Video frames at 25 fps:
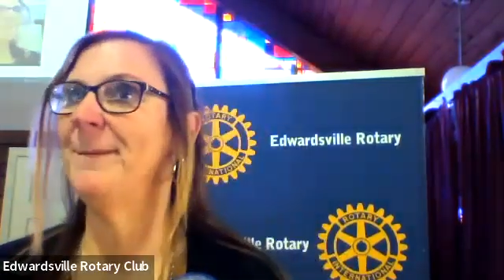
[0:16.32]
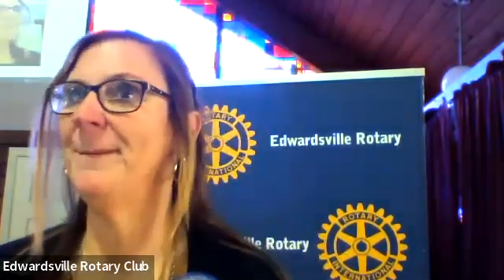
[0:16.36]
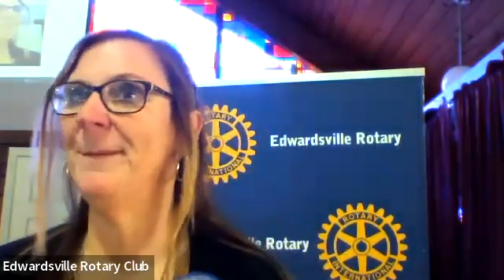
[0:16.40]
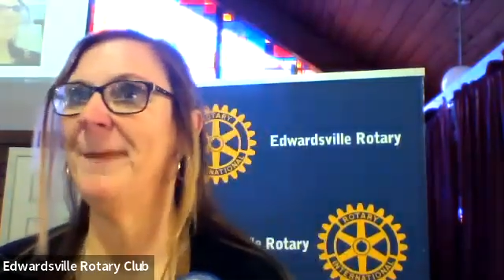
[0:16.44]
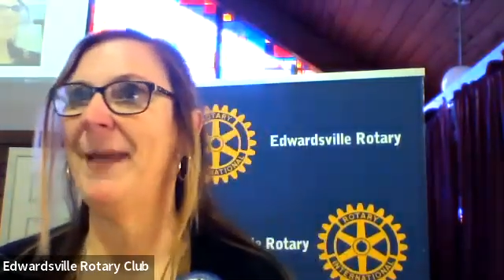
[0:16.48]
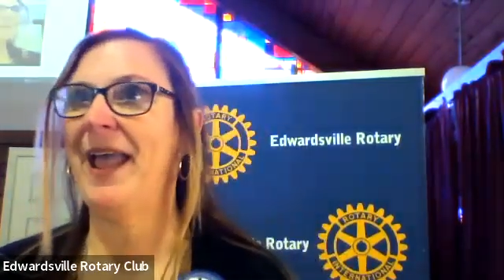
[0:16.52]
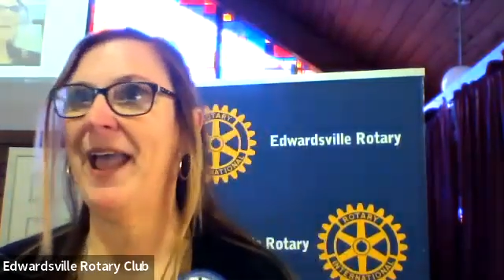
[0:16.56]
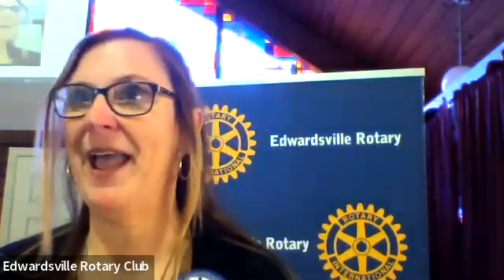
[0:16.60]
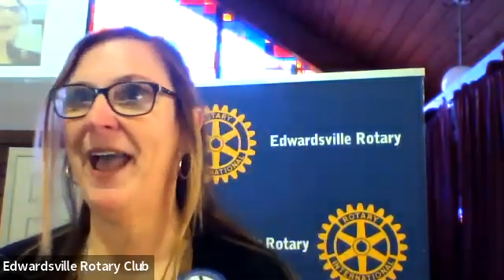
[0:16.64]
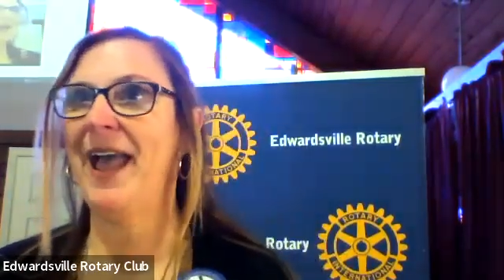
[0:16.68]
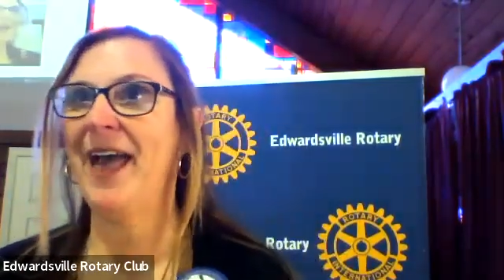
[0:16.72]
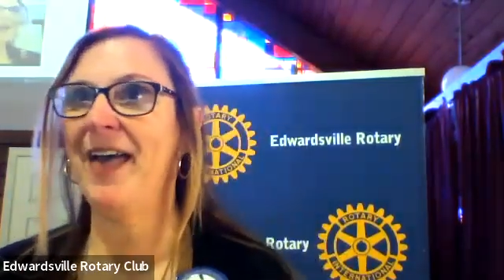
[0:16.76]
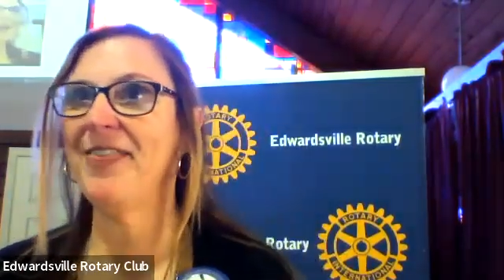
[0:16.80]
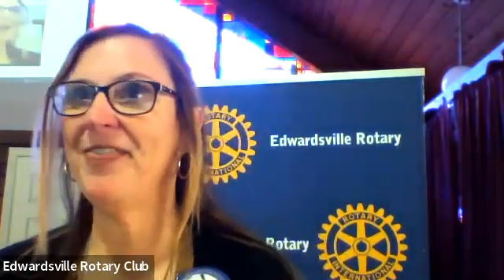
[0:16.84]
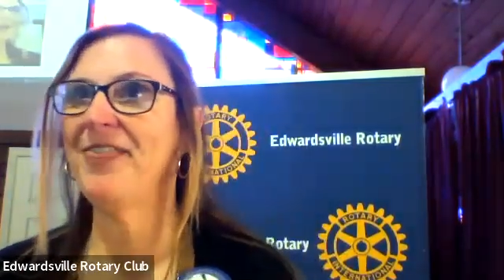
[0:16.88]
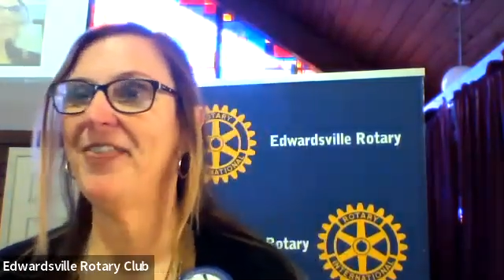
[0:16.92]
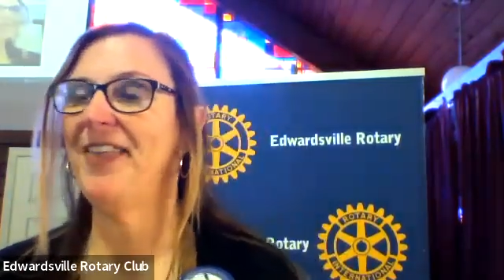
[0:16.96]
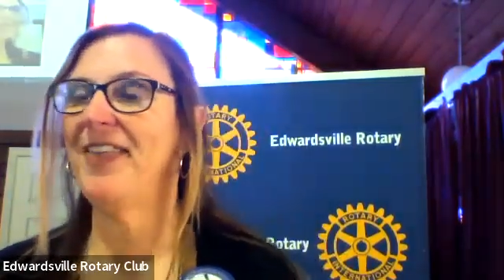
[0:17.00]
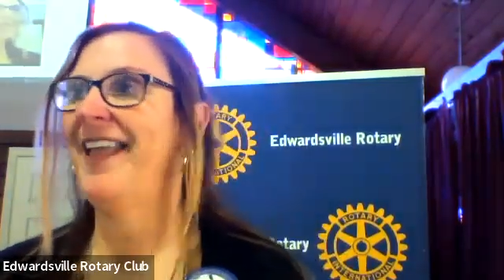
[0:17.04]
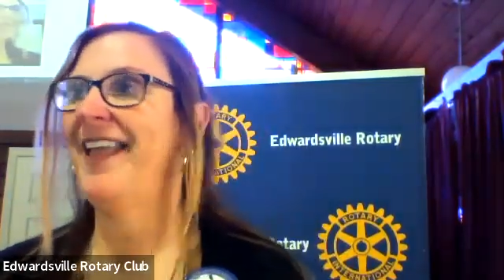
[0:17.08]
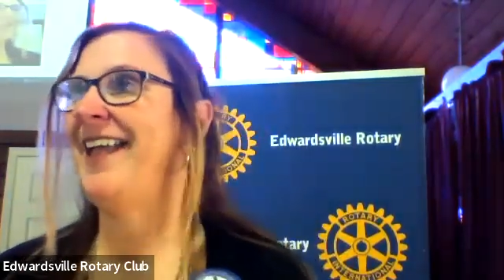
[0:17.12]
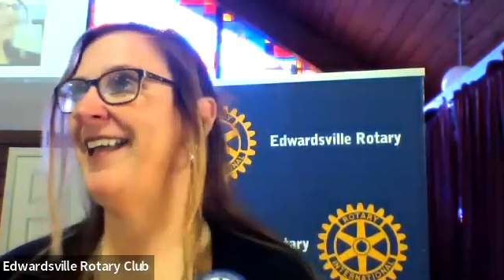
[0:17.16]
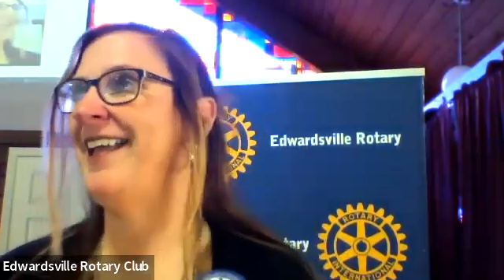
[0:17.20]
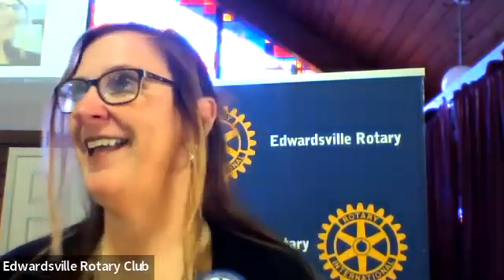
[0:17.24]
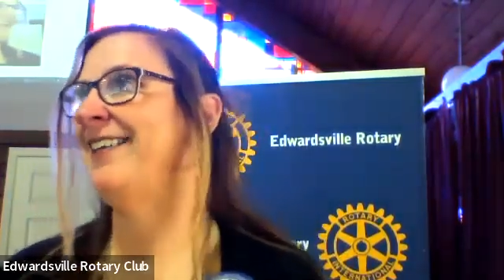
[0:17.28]
math
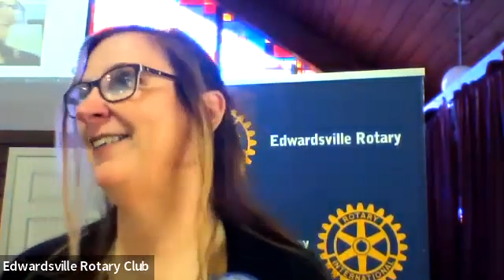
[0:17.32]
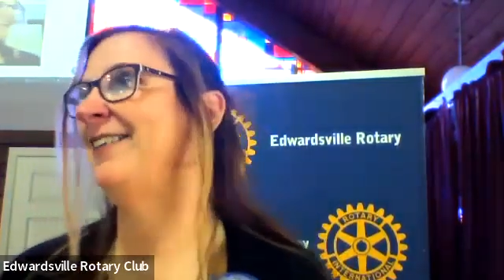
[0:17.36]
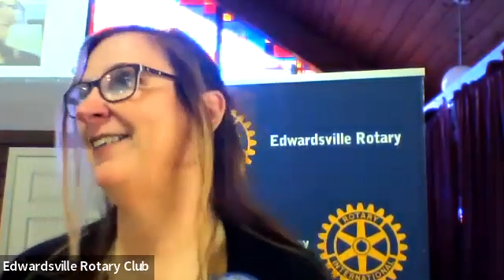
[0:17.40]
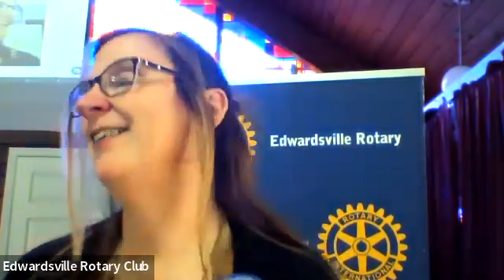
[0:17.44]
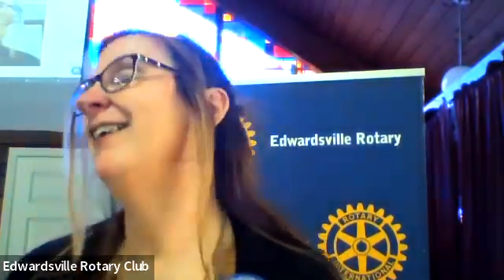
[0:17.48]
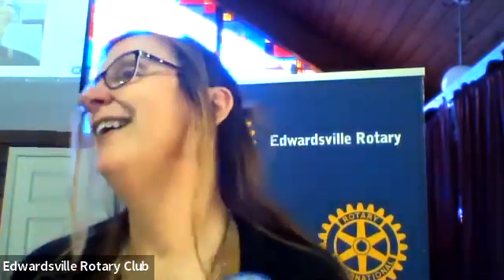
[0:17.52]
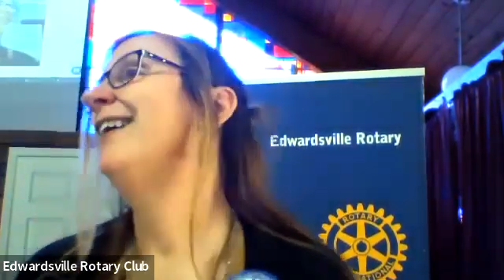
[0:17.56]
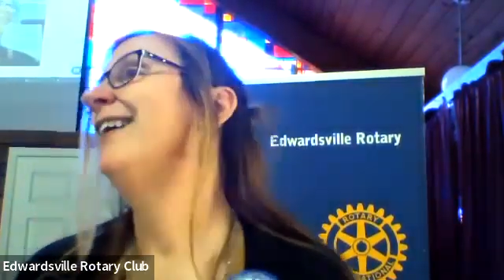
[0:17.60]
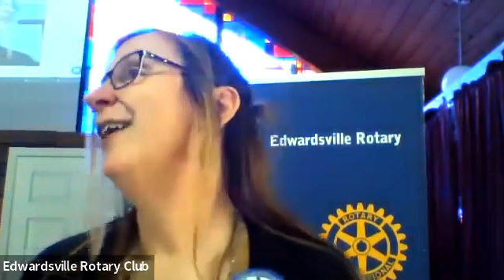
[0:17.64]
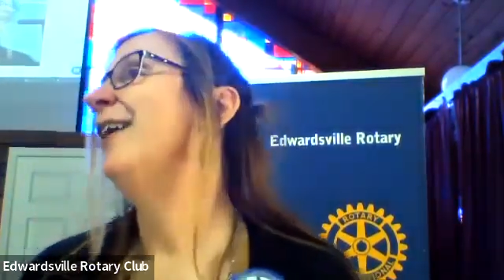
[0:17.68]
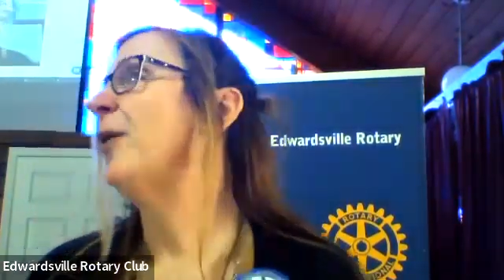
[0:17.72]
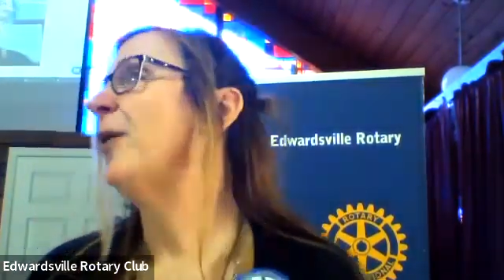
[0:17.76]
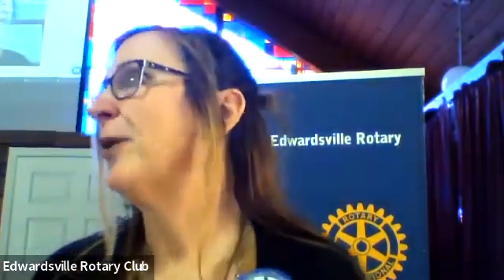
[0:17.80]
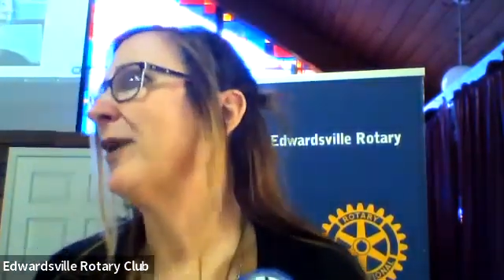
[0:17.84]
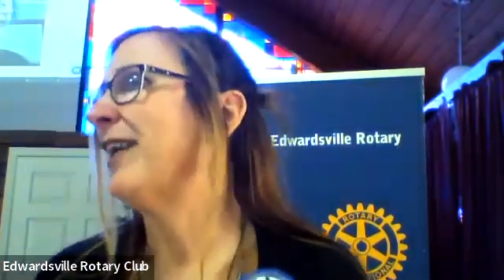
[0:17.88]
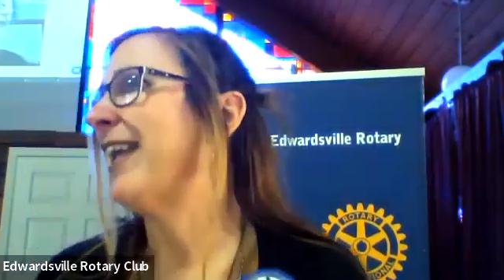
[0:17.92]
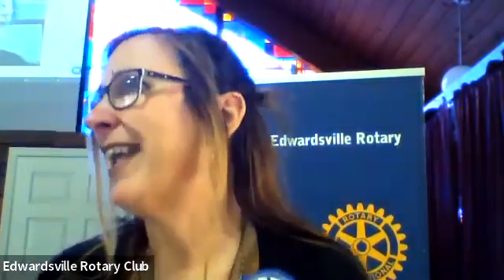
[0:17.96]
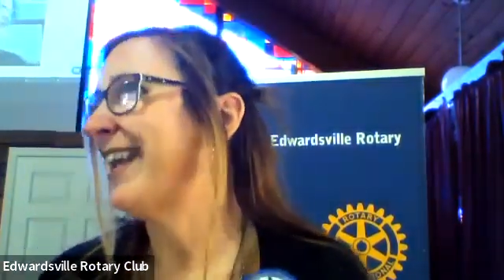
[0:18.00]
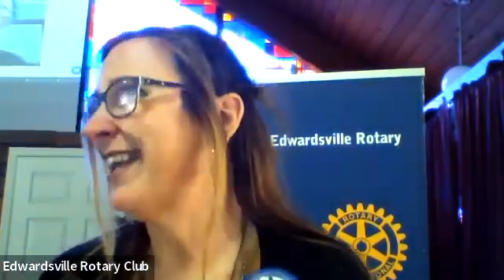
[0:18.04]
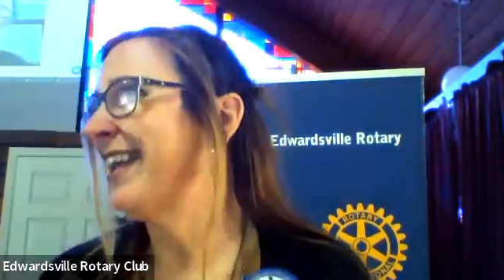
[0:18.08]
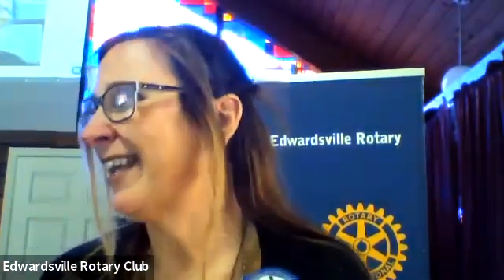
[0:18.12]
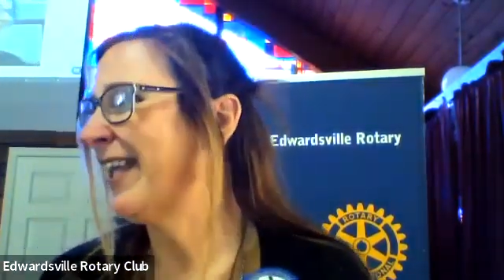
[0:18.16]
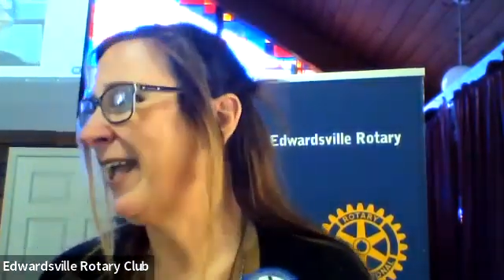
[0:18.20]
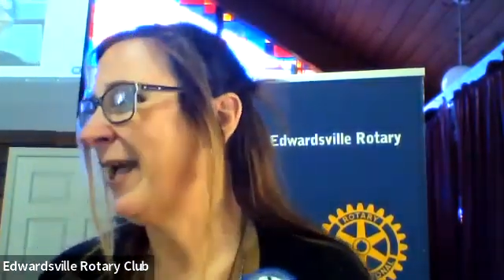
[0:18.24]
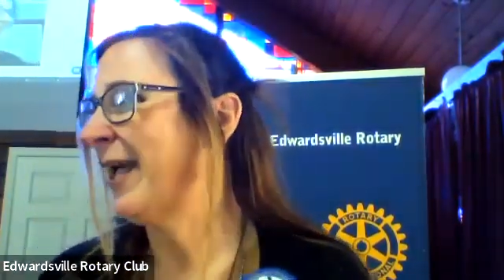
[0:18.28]
and
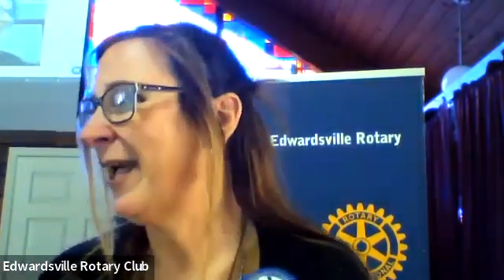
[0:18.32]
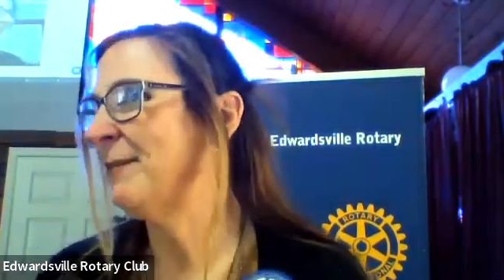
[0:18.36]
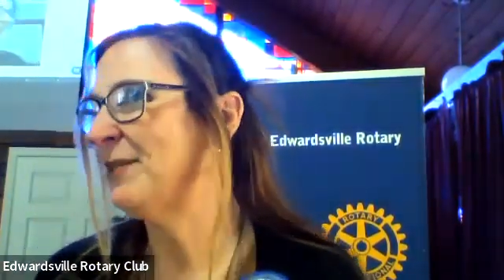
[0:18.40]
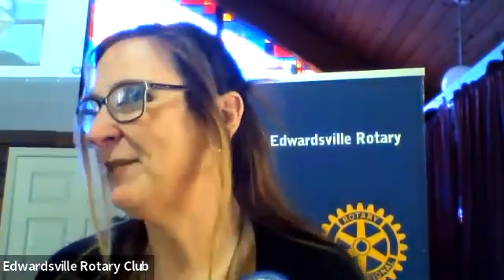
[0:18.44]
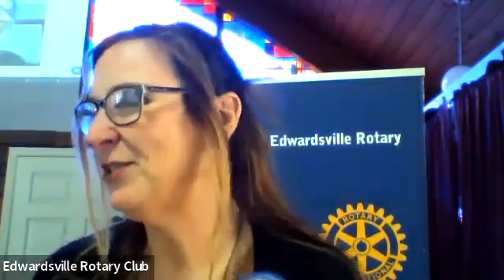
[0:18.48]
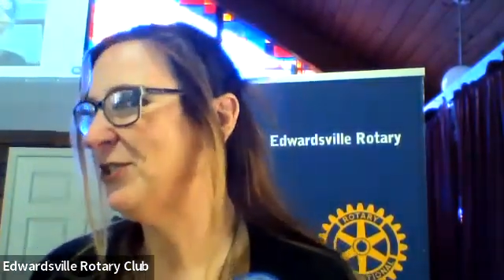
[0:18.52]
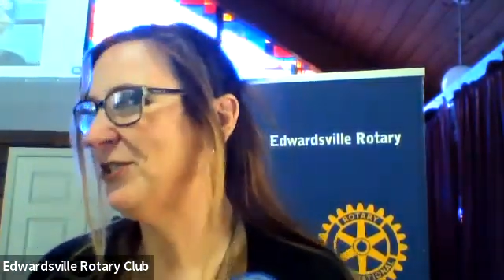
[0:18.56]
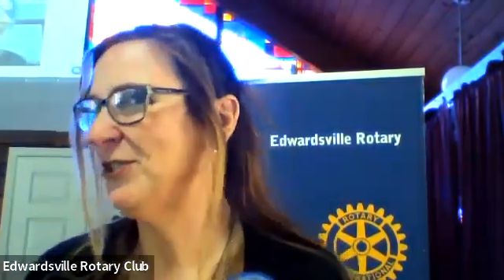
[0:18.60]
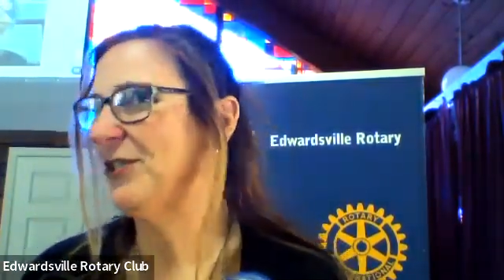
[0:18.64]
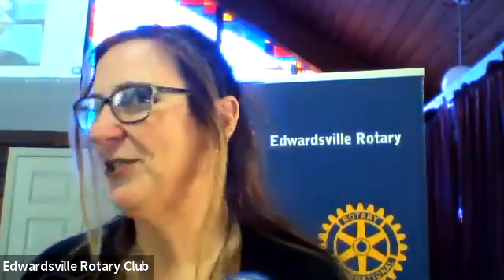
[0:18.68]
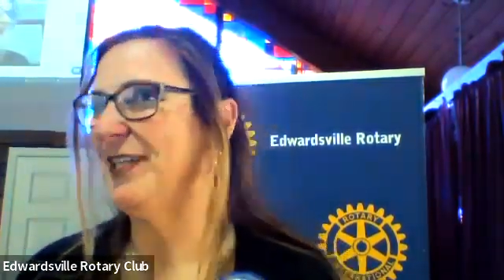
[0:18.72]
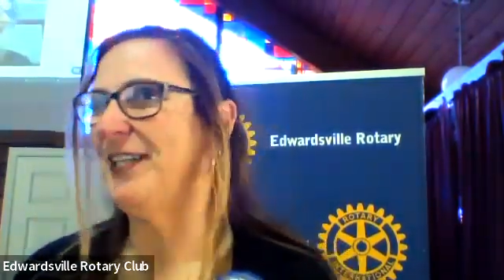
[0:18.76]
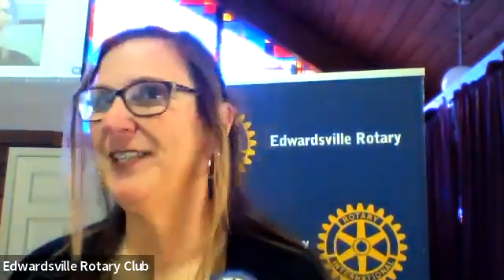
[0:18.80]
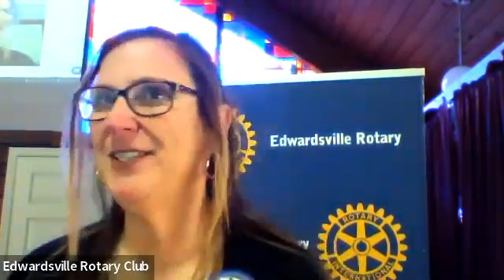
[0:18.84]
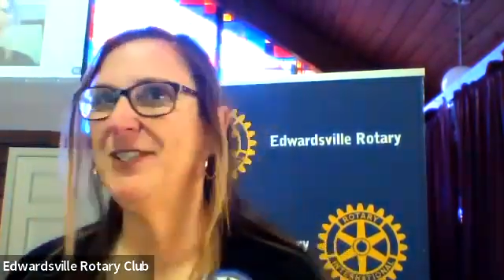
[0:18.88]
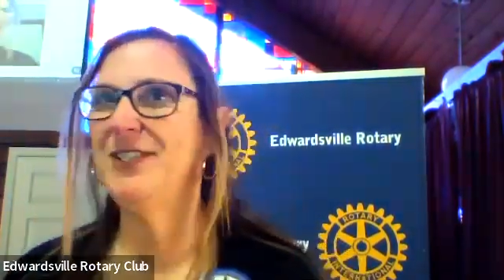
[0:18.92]
organic chemistry.